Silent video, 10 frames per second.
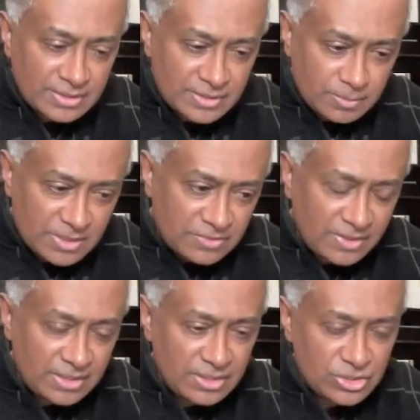
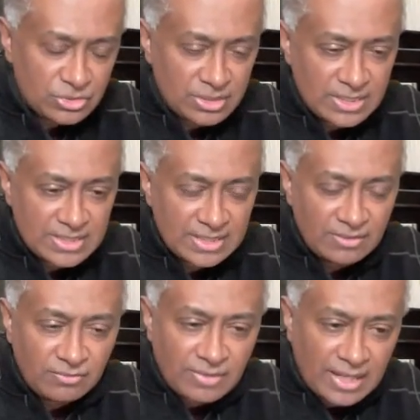specific industries and
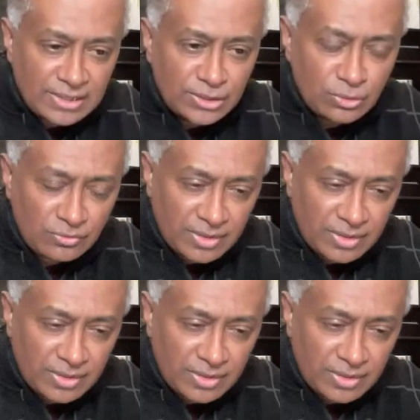the value of